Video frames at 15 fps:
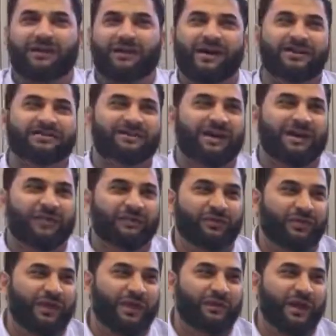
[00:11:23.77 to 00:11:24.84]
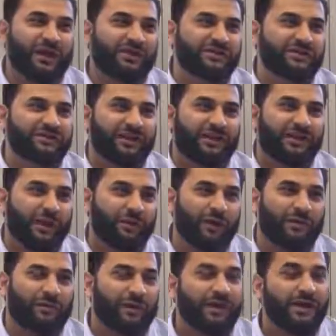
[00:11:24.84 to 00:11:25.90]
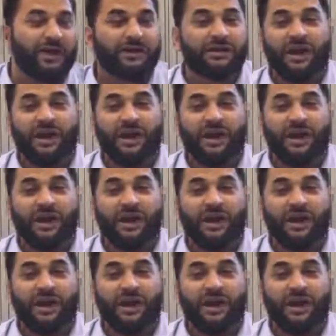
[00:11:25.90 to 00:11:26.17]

they asked, "Ya Rasulullah, why did you say Allahu Akbar?"